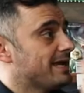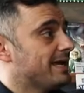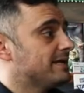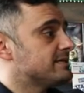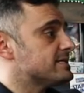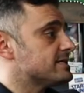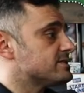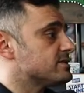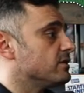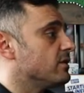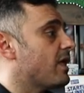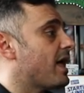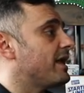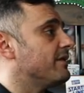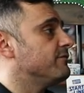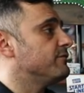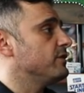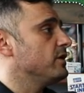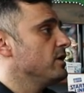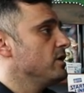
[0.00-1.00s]
It takes a lot
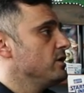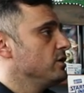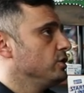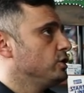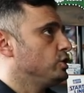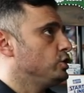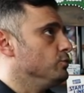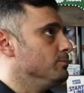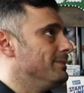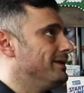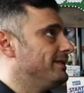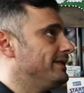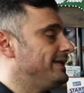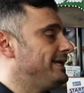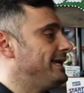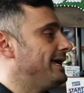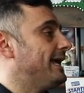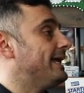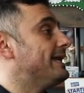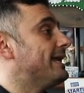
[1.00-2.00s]
of
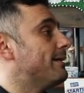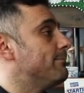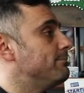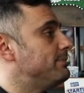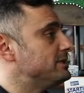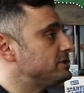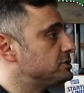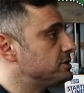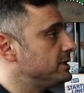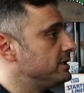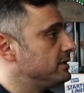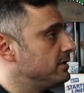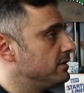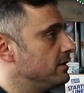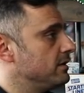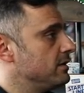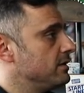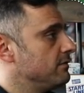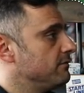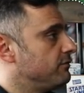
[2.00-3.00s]
humility and
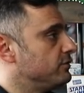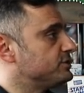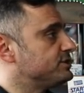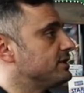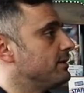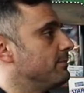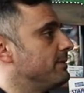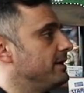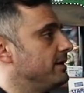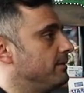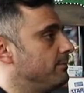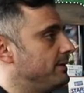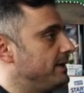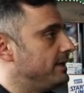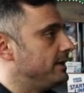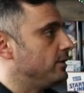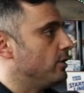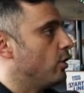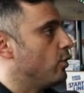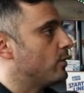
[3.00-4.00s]
ambition for somebody to
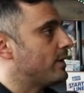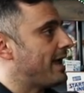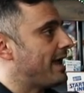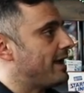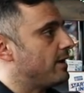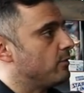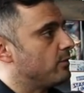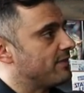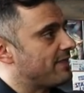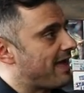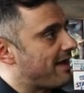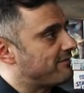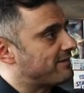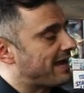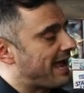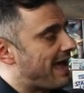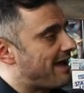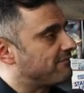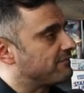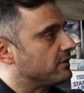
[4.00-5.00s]
be okay with having
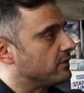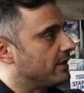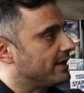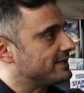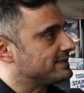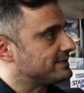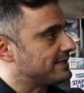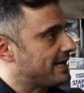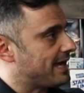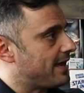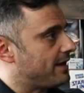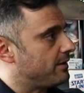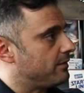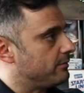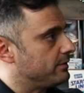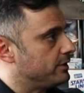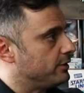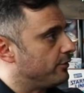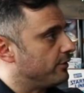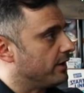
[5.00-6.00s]
half the likes they had a
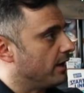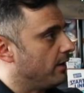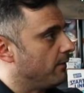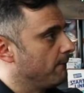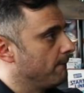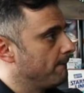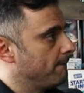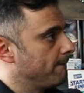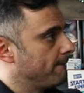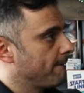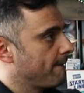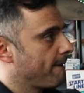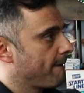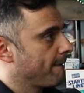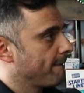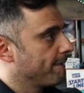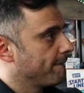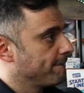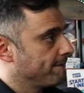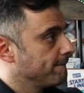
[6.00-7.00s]
year ago.
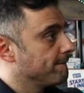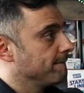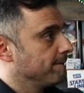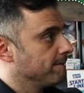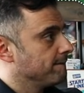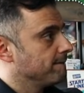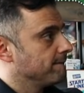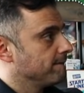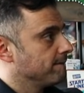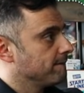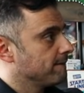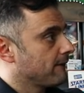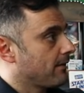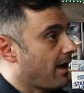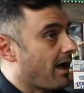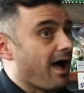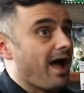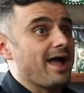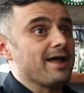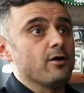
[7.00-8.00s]

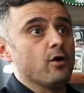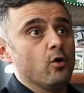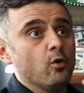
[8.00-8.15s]
Mm-hmm. I